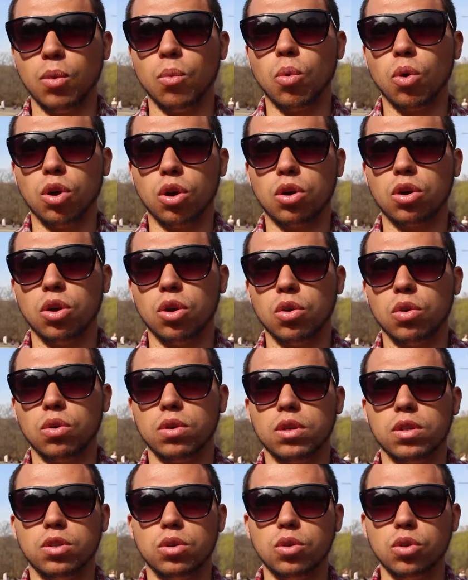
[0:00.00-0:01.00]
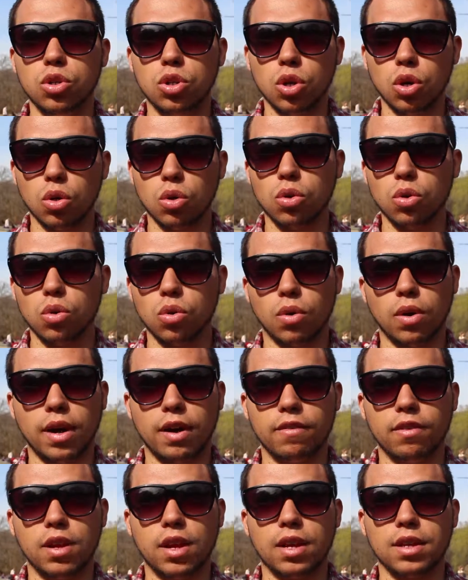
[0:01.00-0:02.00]
workload and you don't
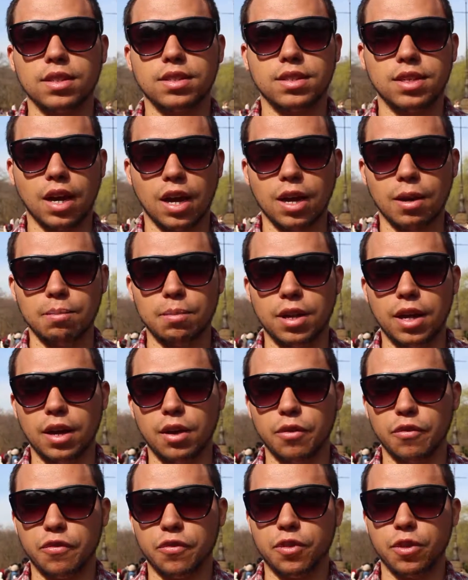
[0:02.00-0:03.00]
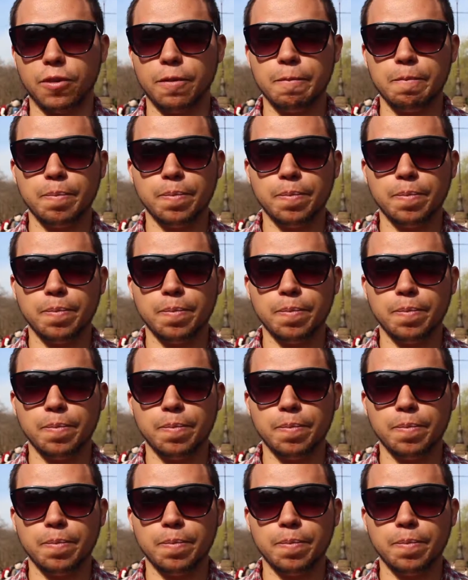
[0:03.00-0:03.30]
have a lot of time left,